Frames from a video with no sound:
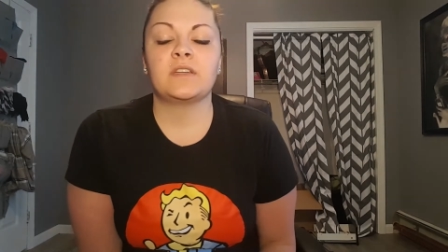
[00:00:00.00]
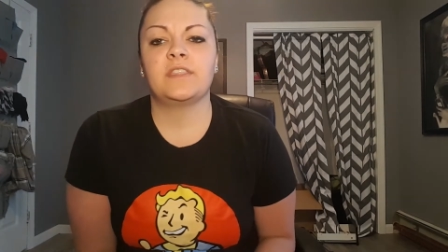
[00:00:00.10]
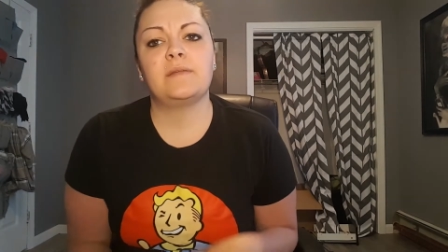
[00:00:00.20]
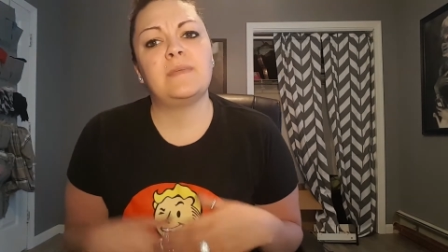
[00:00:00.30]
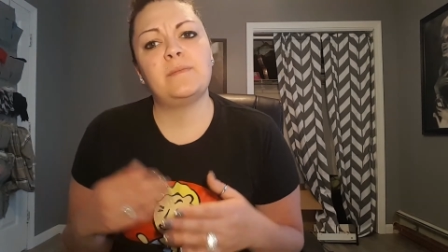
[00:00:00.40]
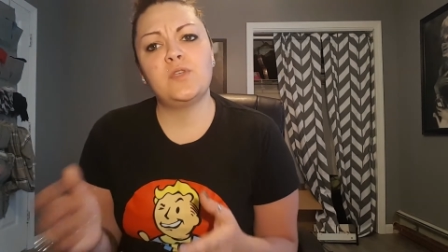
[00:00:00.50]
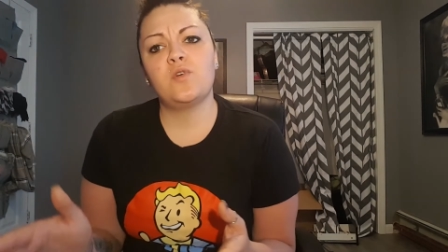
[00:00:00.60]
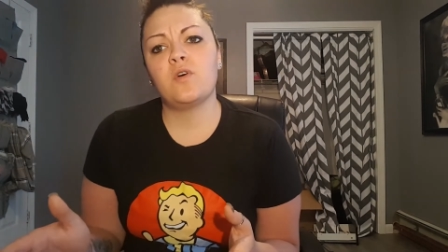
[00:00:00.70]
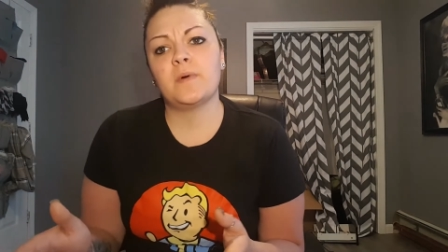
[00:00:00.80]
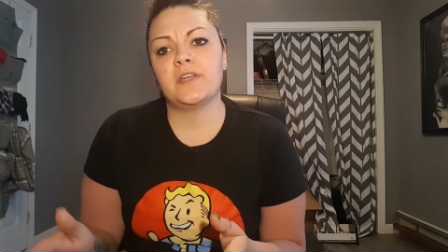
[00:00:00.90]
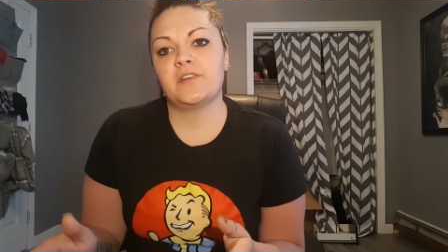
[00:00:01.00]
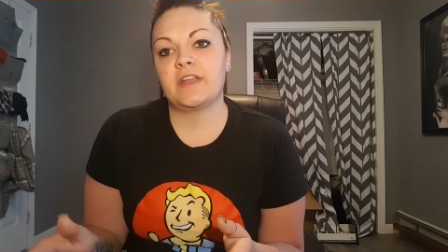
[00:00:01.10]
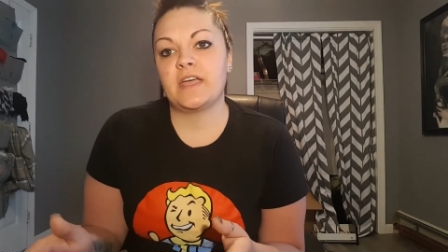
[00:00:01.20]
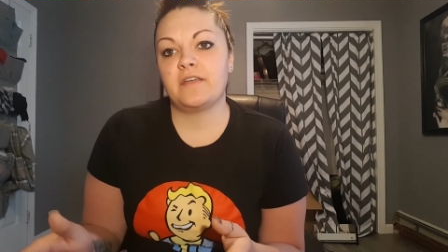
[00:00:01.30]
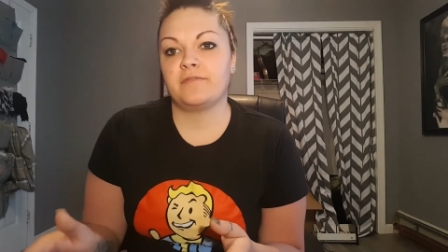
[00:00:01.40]
Then maybe you go about your
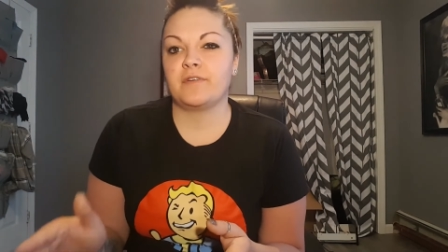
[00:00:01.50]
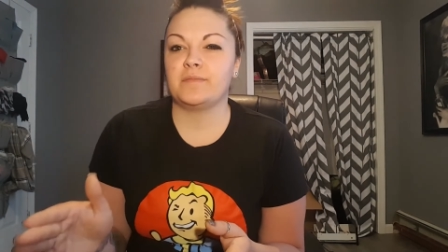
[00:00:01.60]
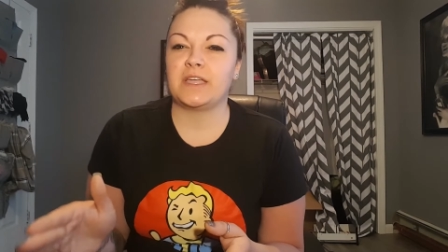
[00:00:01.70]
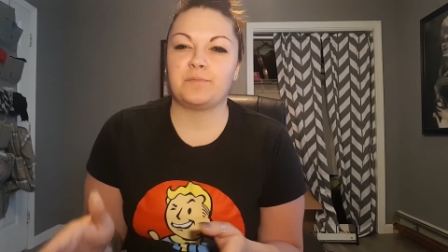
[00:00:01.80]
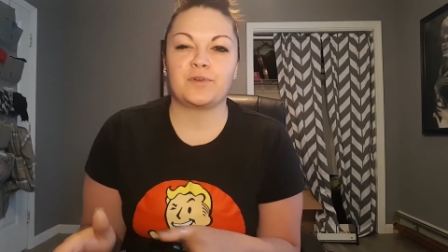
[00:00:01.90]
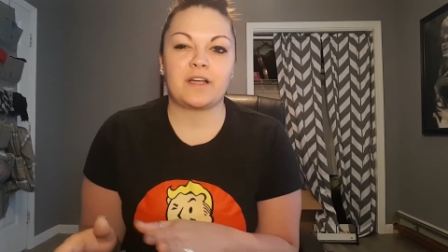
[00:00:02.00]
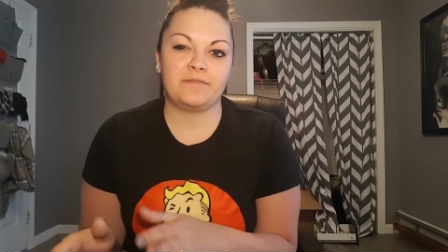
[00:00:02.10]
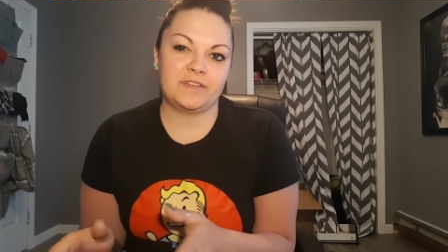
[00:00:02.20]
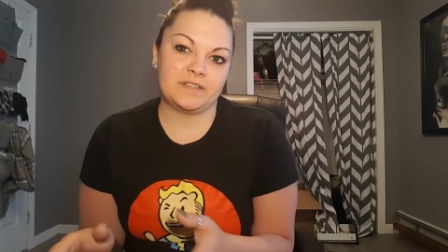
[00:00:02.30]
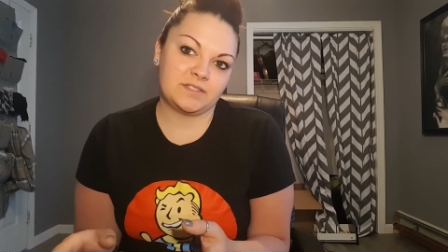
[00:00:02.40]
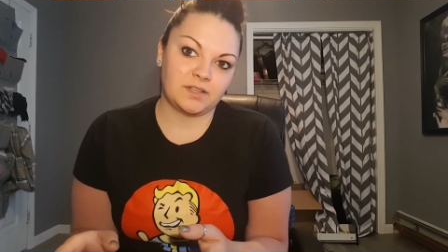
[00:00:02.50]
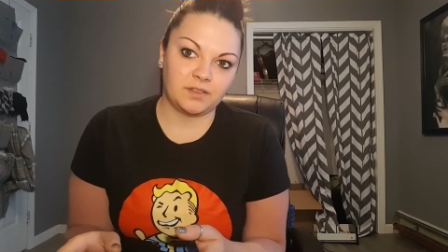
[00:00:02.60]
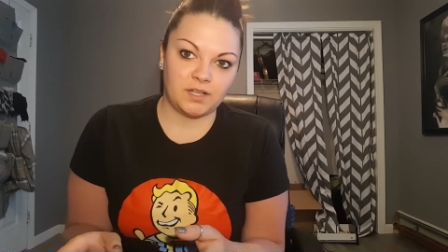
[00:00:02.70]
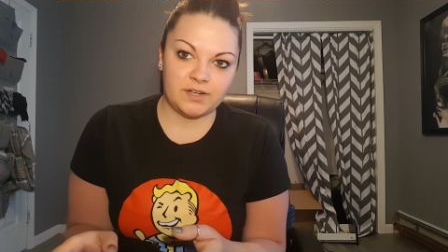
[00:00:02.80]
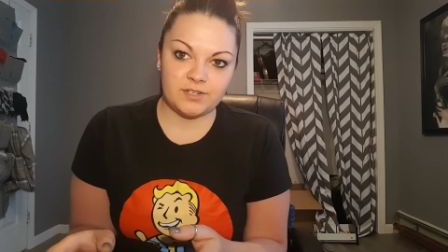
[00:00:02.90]
day from like breakfast to
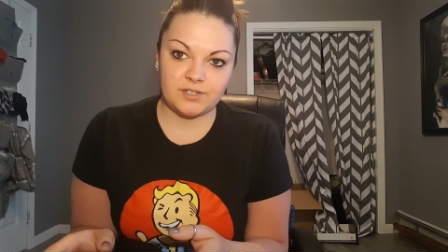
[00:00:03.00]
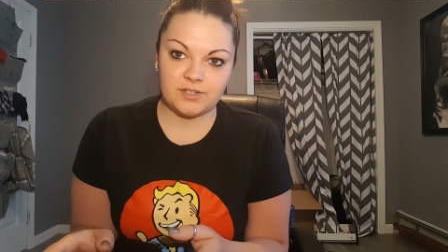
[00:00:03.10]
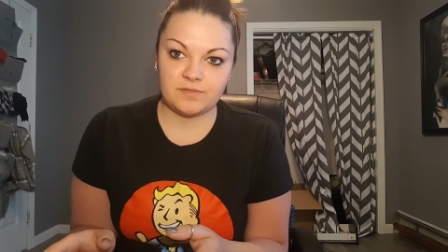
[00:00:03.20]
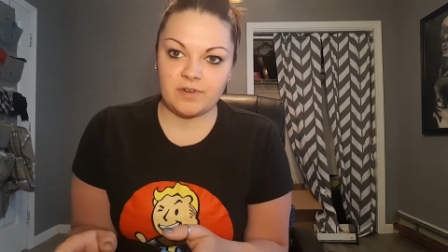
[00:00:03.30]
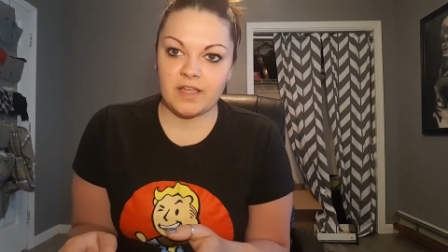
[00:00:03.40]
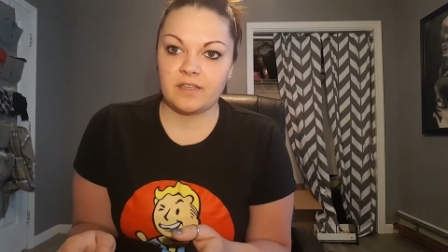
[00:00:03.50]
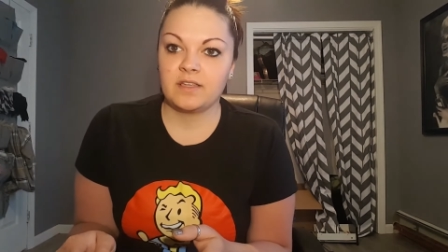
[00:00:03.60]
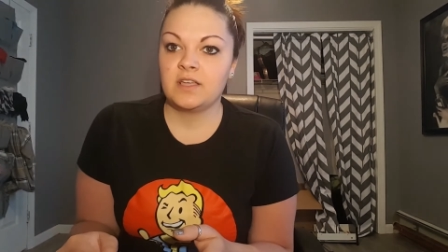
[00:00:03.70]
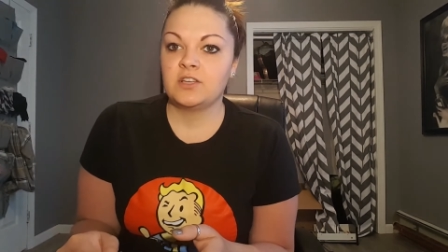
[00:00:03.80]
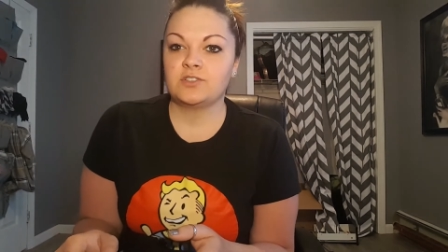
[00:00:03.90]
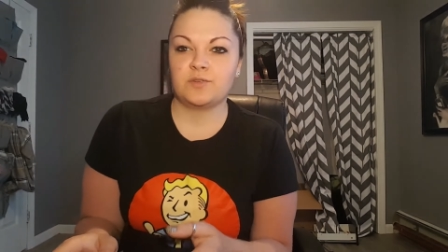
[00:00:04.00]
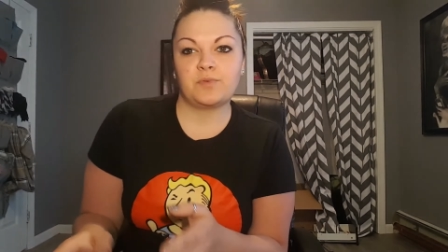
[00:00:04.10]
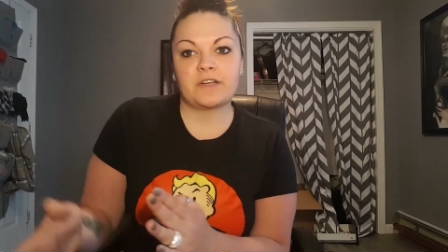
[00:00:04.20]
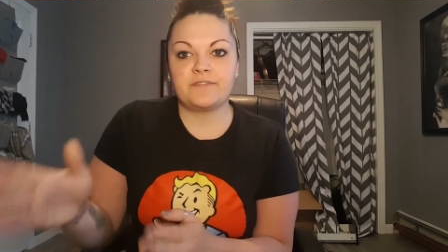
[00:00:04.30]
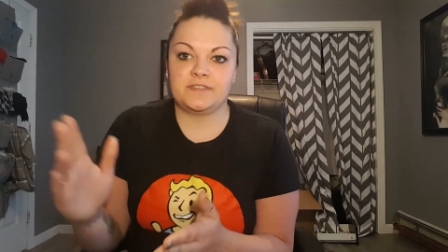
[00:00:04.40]
lunch, right? So
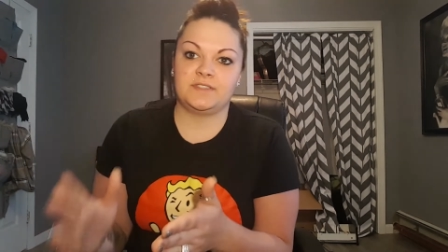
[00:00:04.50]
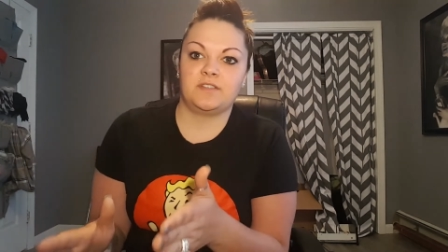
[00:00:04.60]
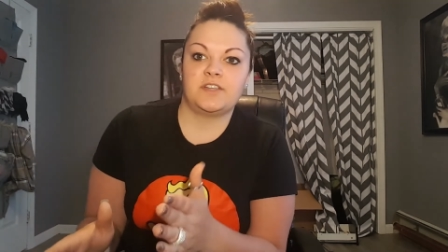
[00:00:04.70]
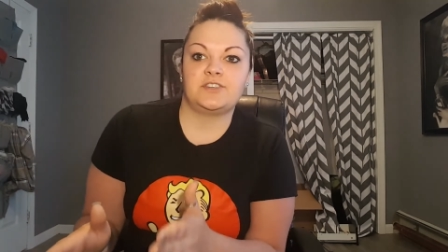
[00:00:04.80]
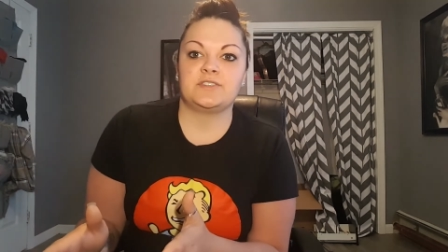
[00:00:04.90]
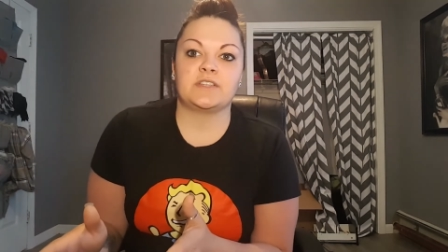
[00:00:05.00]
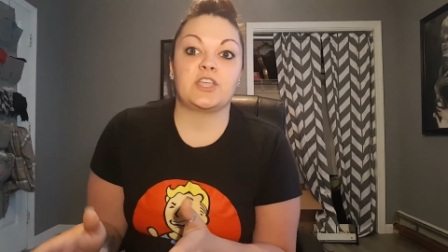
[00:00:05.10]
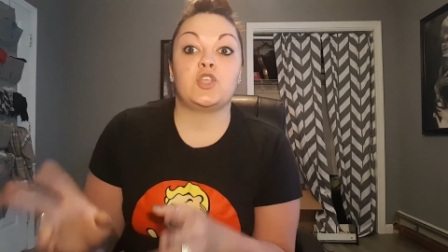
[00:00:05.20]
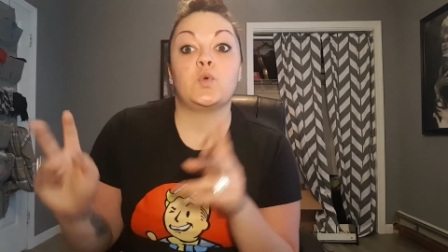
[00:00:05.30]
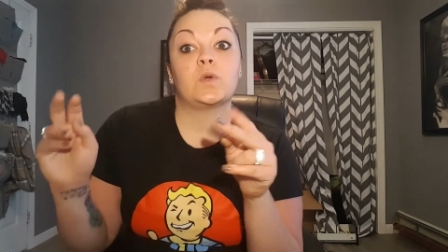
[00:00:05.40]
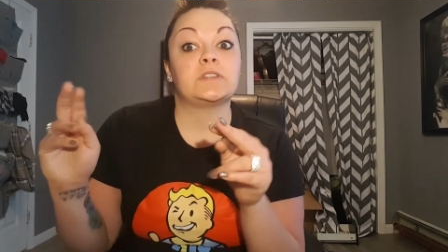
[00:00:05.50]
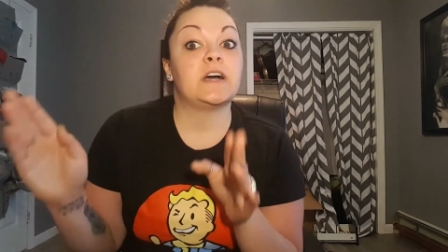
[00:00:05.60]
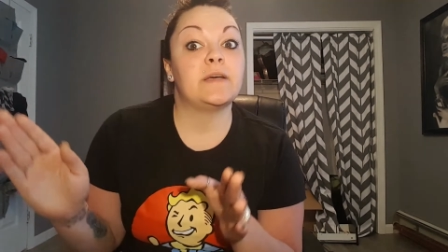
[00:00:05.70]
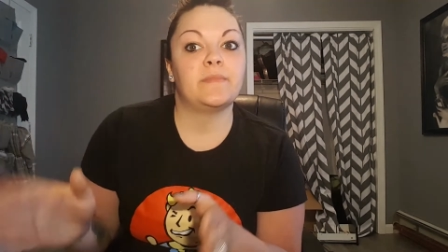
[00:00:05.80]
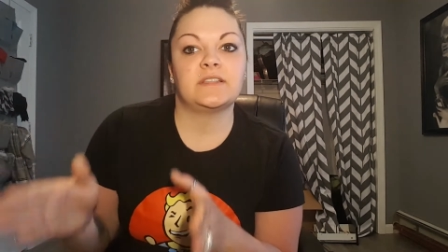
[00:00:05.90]
breakfast to lunch is like your
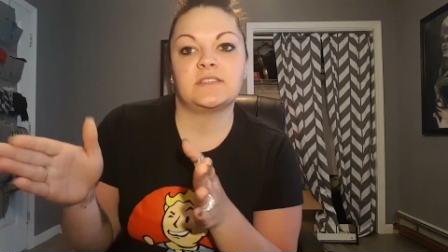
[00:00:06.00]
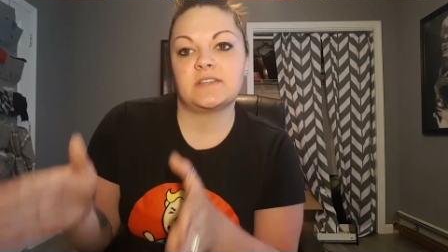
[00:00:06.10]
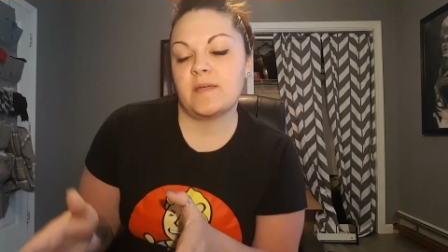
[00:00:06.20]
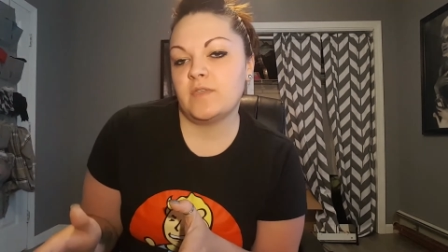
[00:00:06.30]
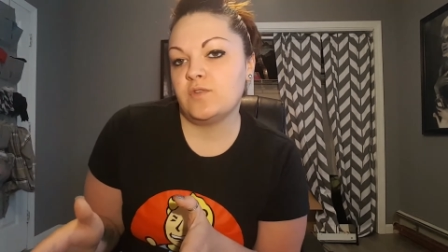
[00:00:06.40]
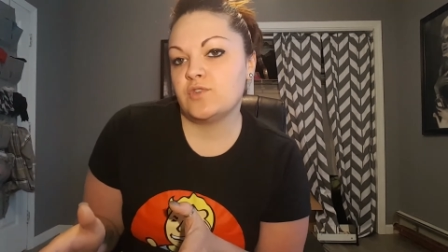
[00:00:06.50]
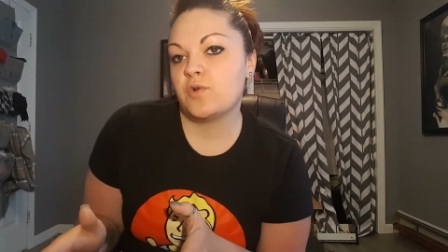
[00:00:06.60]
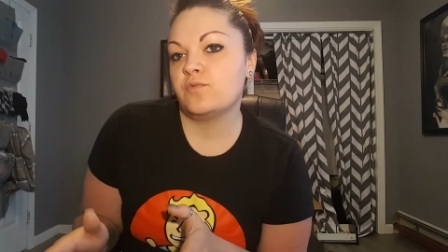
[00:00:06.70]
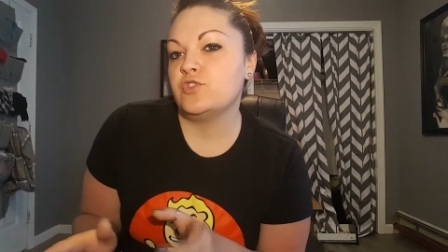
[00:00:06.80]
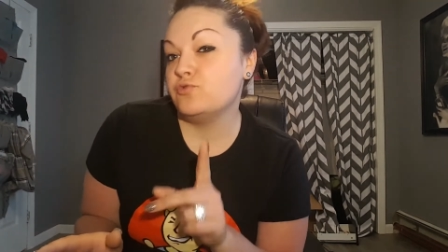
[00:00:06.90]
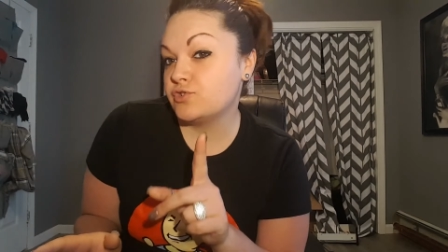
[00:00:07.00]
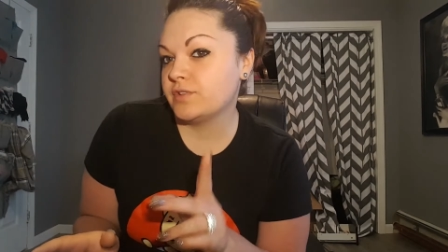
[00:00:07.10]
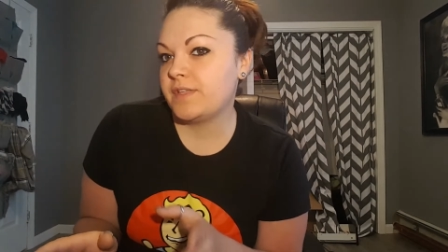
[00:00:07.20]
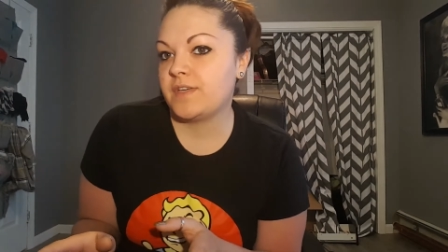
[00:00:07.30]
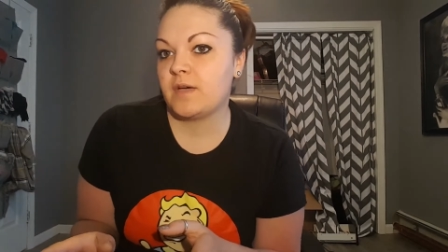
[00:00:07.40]
time. That's the time that you don't
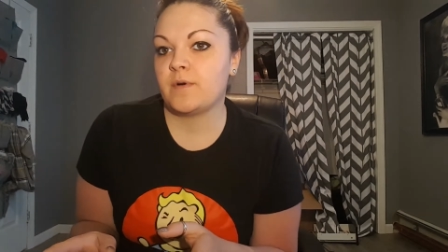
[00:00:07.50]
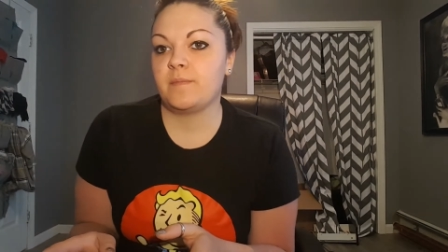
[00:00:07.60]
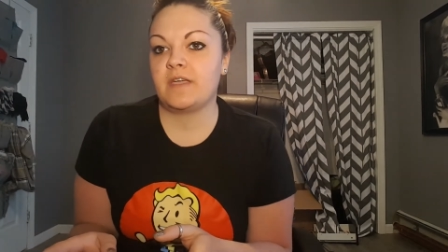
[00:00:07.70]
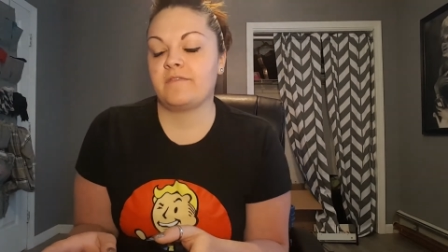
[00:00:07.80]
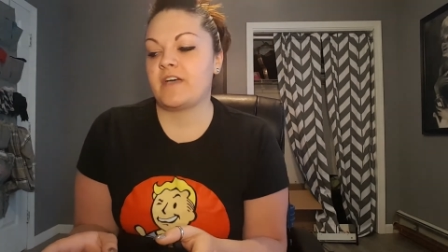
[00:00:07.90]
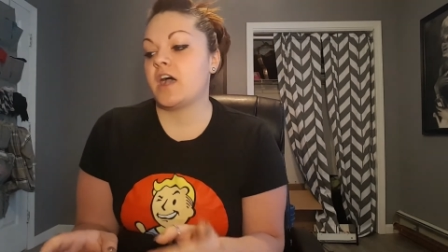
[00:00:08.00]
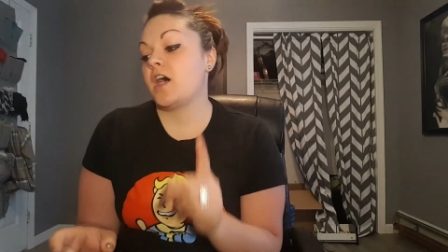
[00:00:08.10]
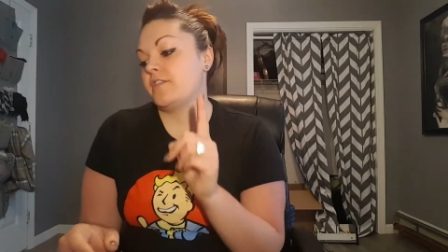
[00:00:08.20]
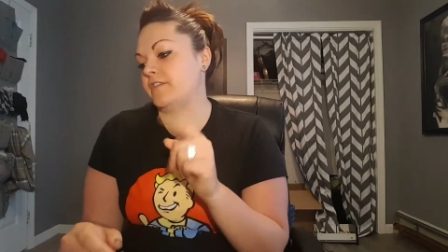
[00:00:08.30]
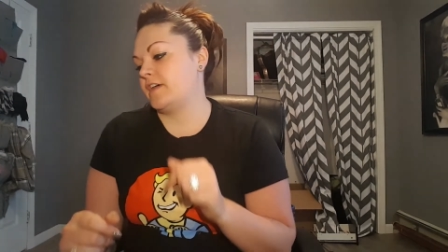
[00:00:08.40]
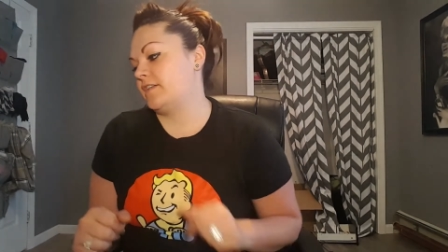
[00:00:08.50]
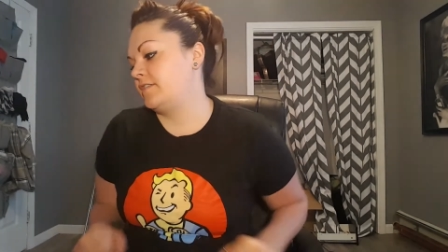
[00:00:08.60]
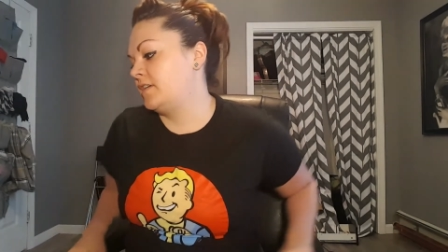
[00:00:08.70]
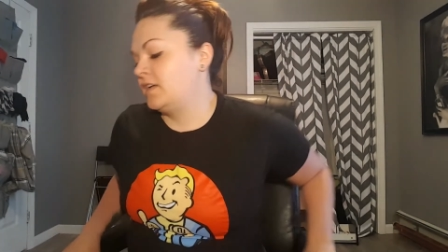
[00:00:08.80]
usually think about being fat, other than